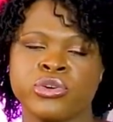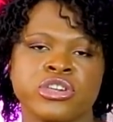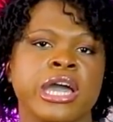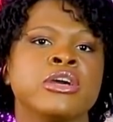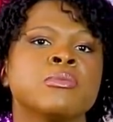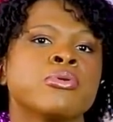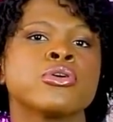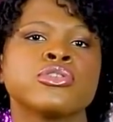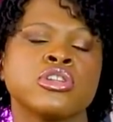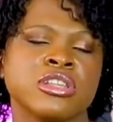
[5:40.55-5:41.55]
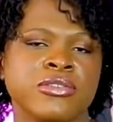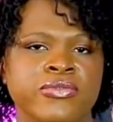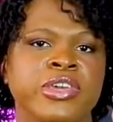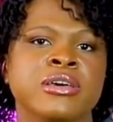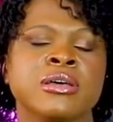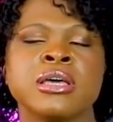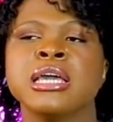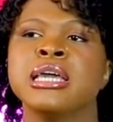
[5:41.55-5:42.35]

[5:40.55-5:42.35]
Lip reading: which I don't personally feel